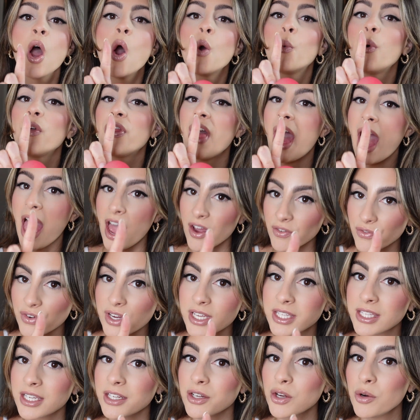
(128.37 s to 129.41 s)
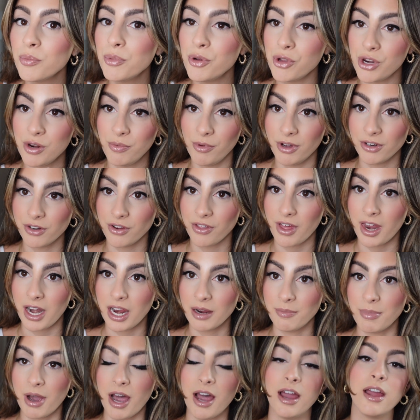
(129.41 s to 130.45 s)
with every single beauty blender that
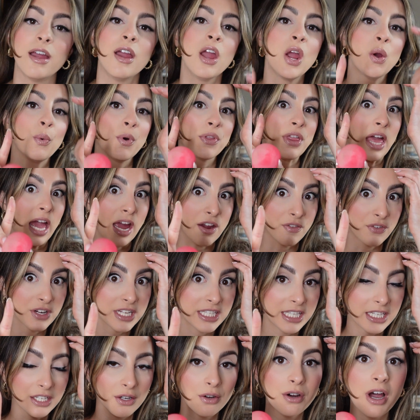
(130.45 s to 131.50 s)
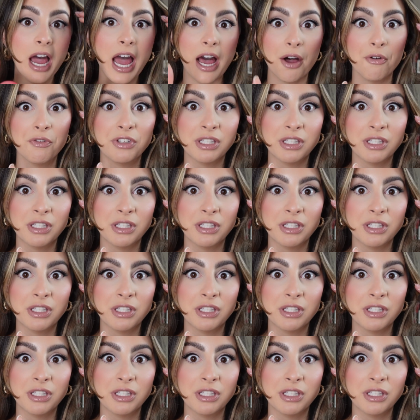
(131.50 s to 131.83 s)
I buy, with every single e.l.f.